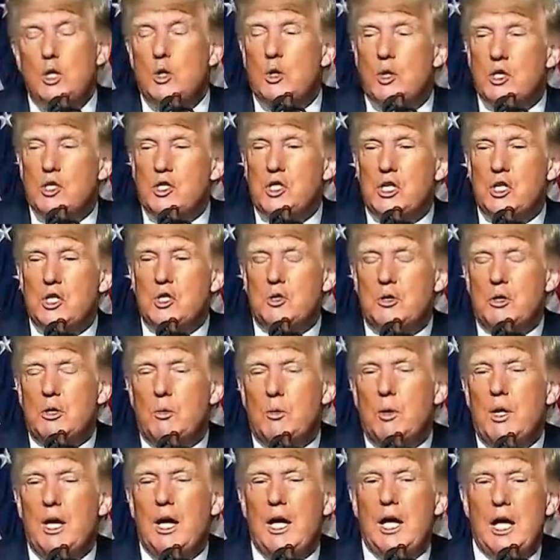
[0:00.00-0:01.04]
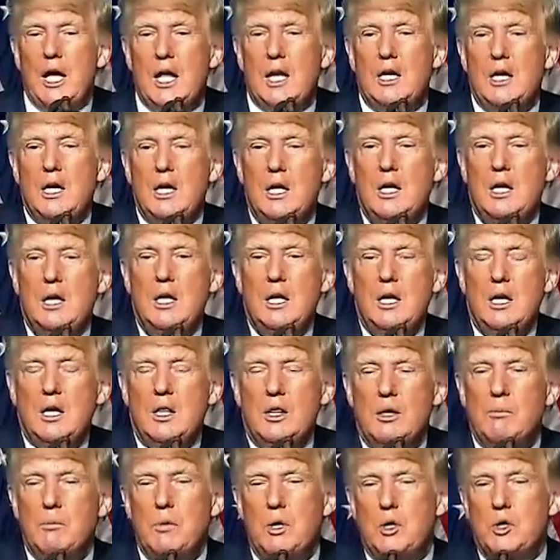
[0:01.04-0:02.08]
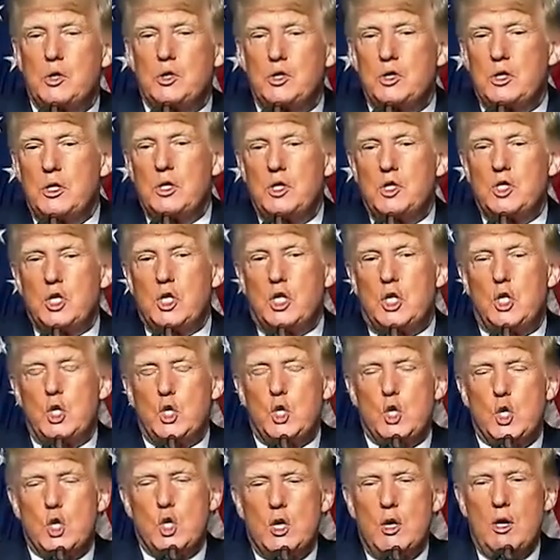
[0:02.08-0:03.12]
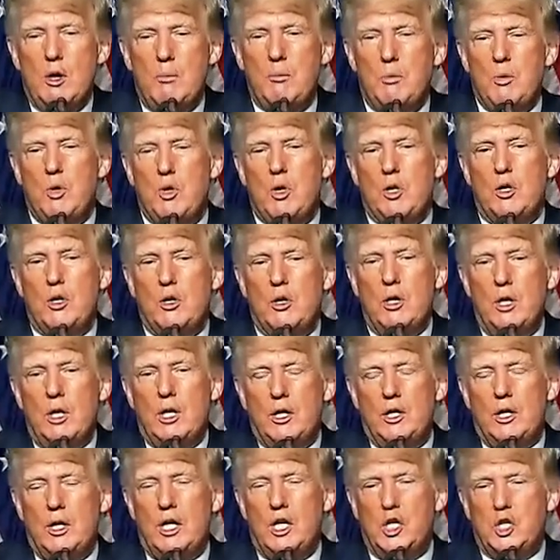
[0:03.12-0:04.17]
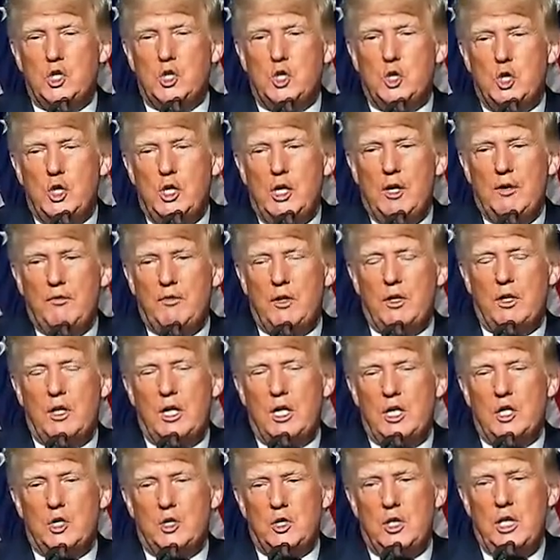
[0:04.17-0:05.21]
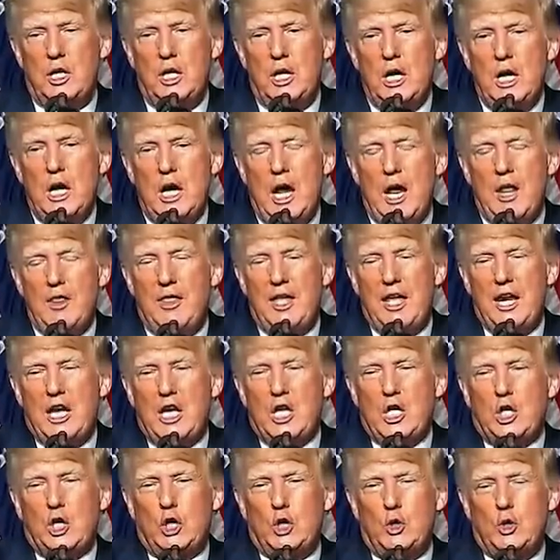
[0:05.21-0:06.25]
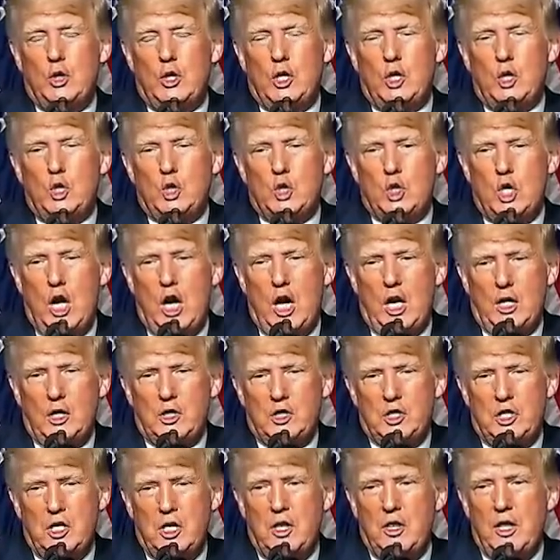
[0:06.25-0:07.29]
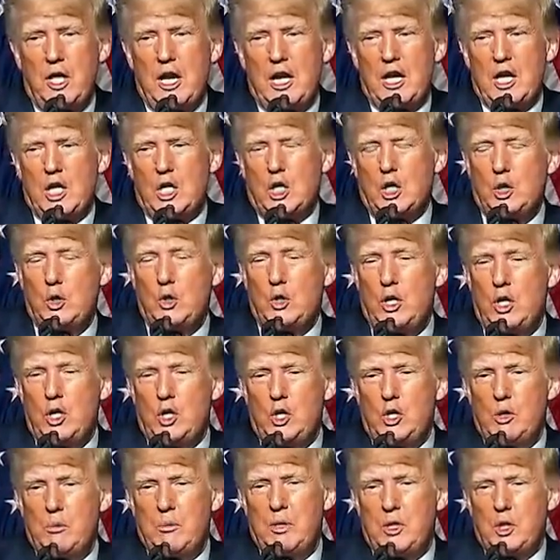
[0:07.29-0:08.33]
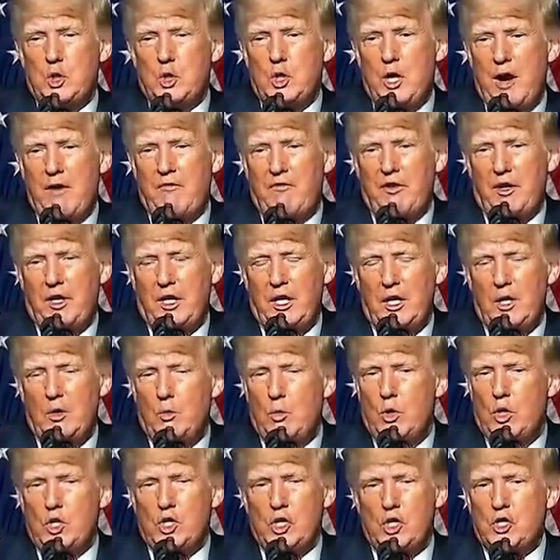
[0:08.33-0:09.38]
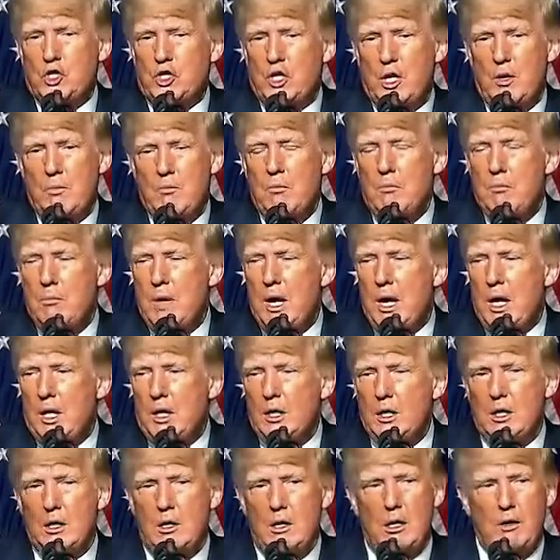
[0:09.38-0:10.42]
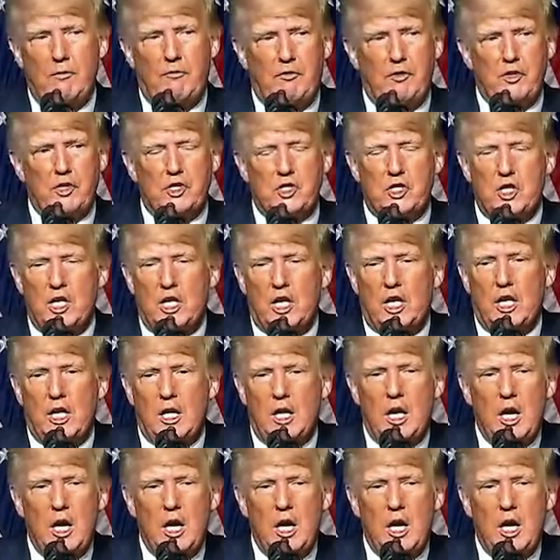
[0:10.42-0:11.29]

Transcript: U.S. history. We had the most secure border in the history of our country, and that included drugs, that included human trafficking, which is a magnificently